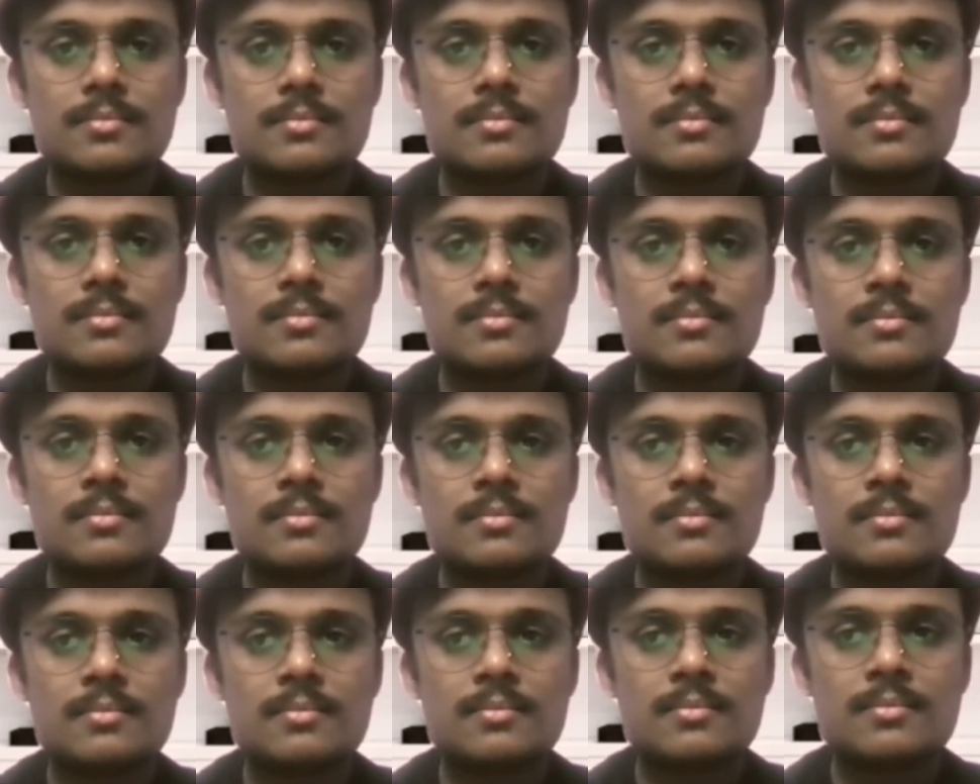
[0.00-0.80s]

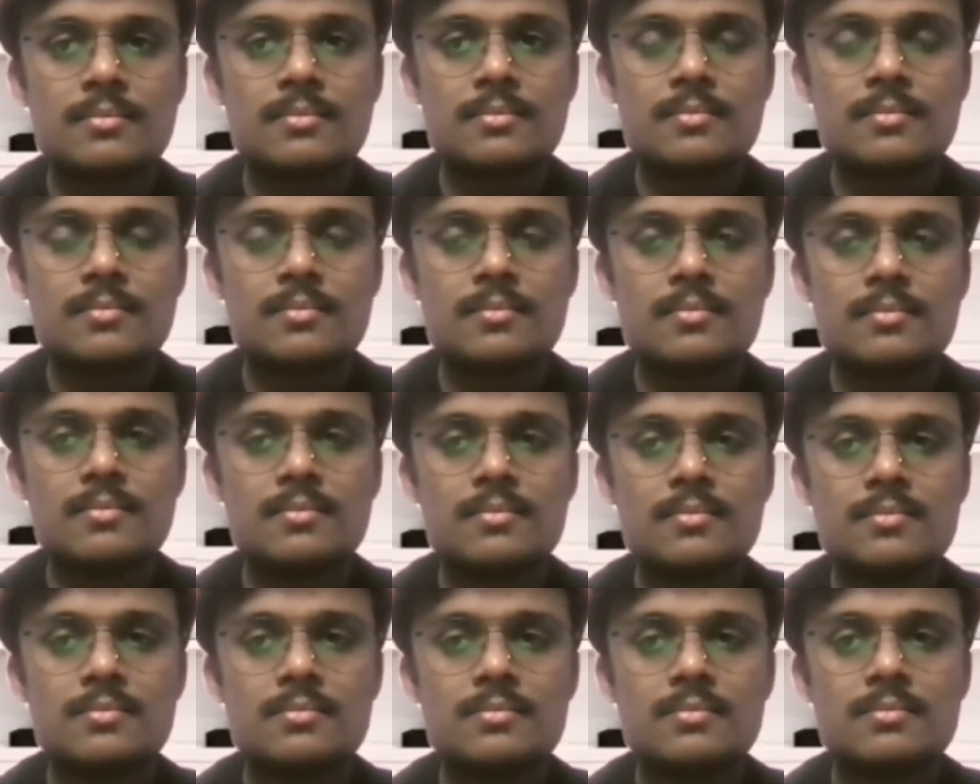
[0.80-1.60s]

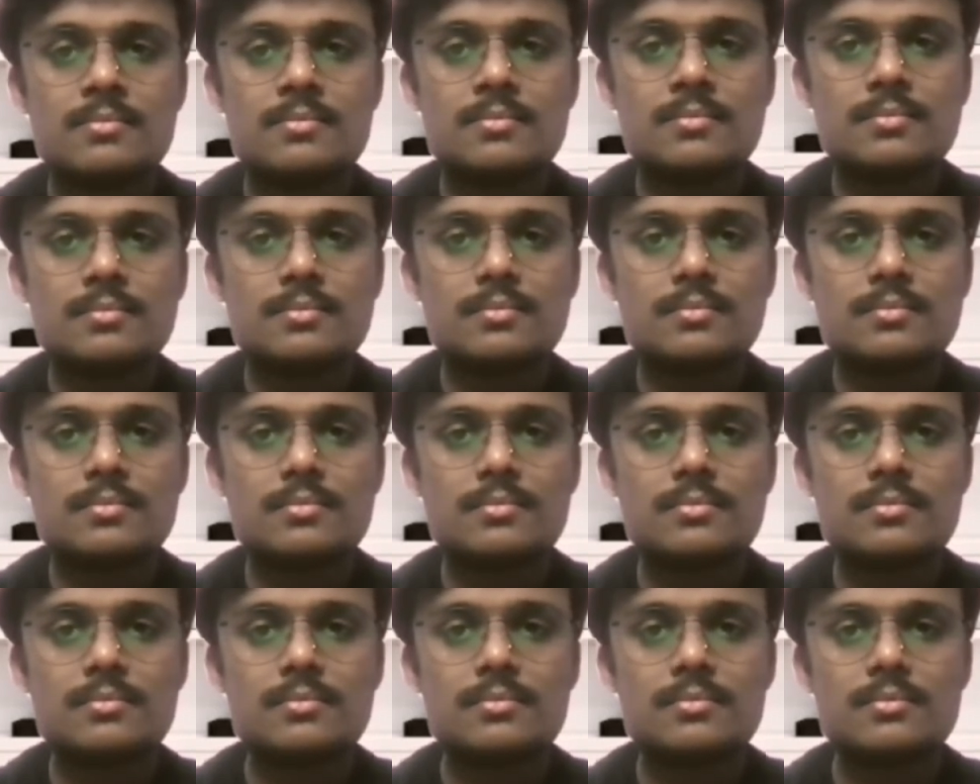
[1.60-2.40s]

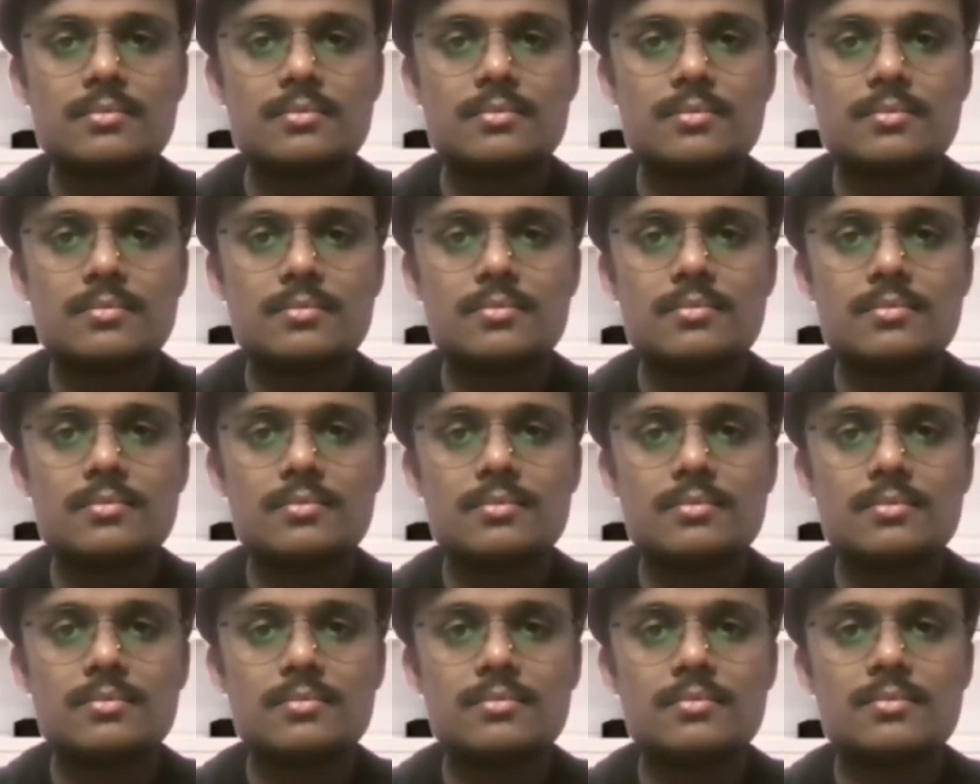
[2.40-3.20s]

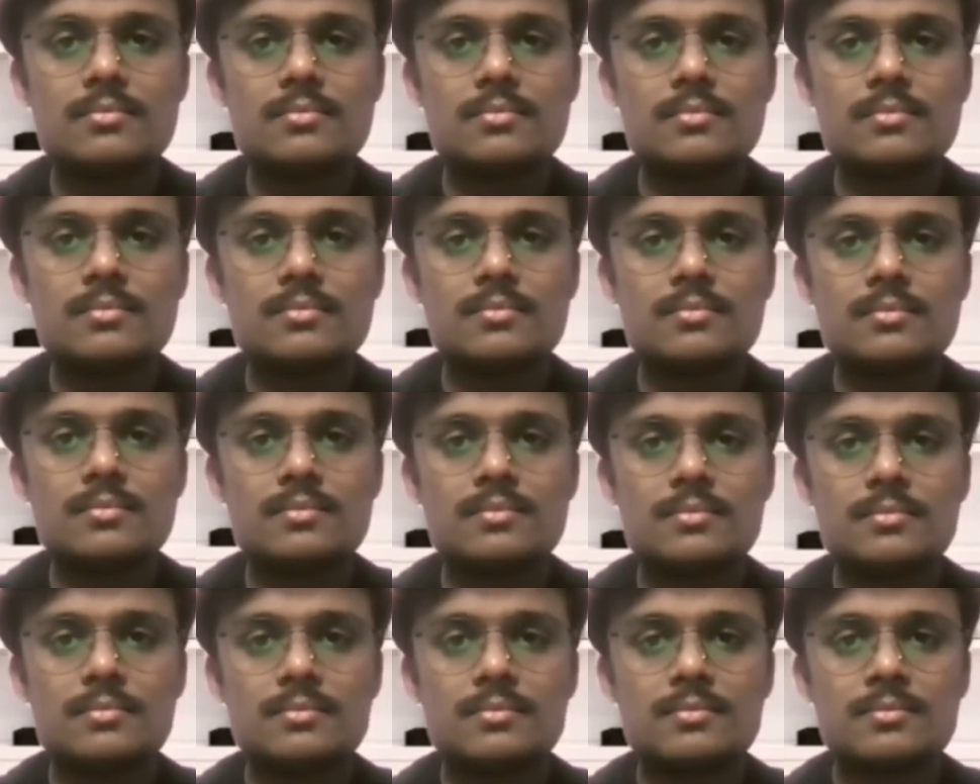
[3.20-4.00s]

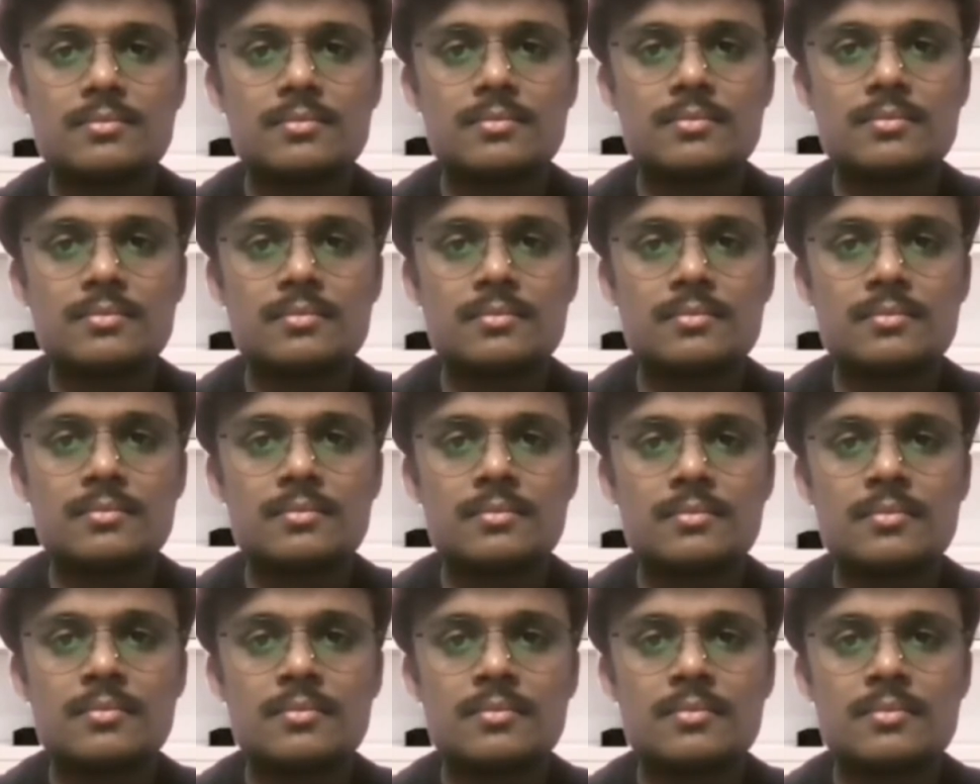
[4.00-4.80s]

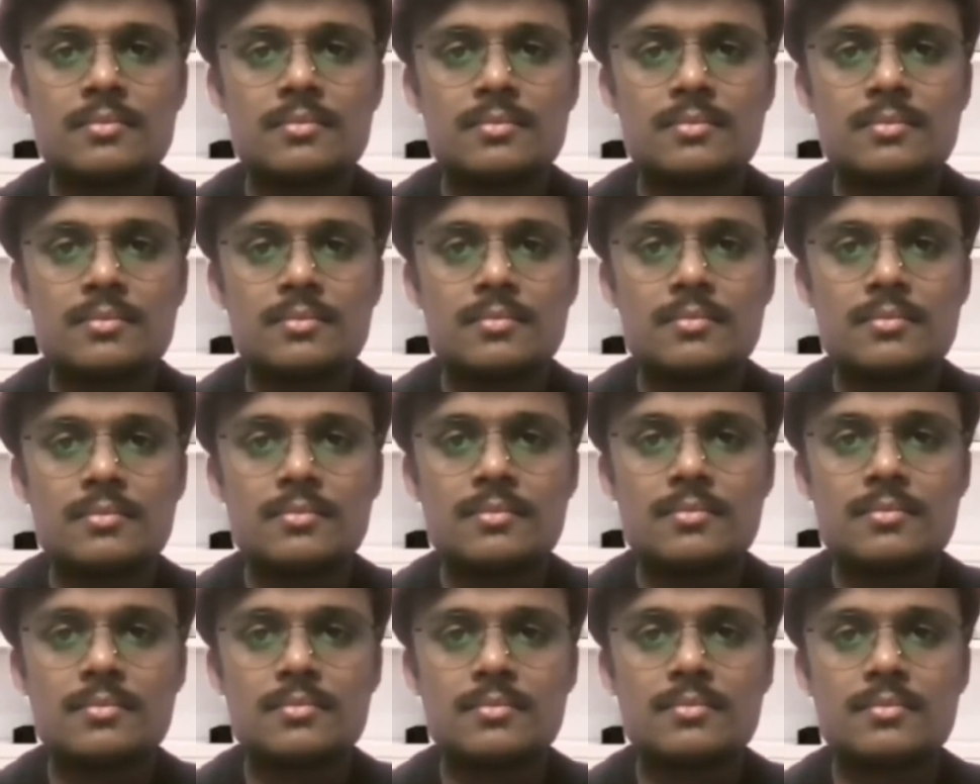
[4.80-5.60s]

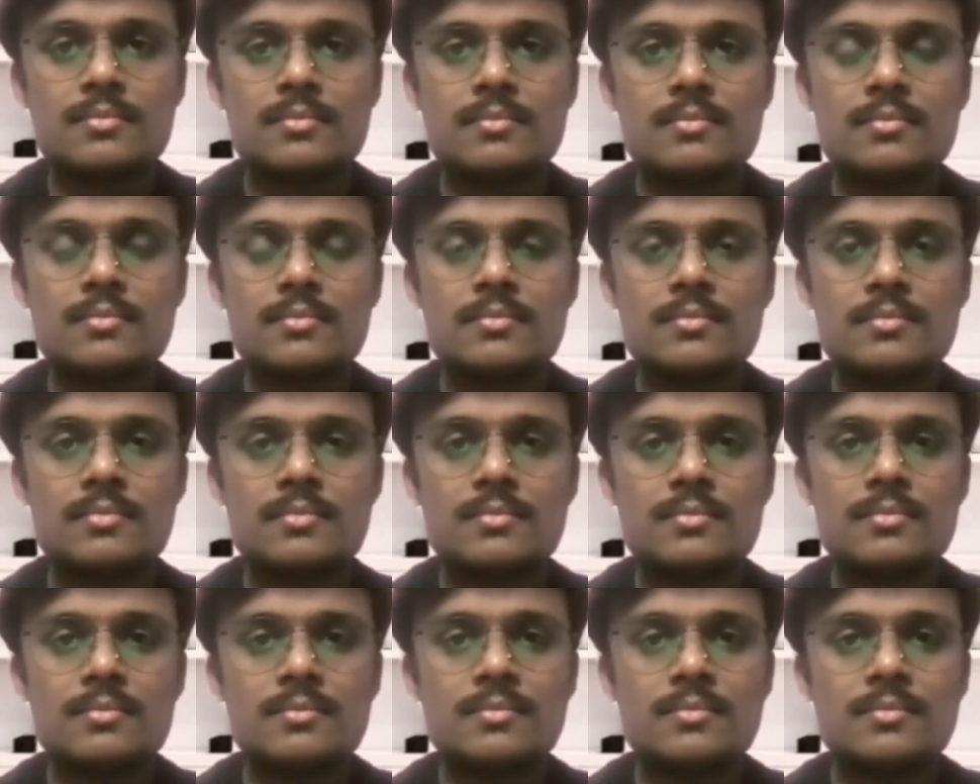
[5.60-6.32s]
(not speaking)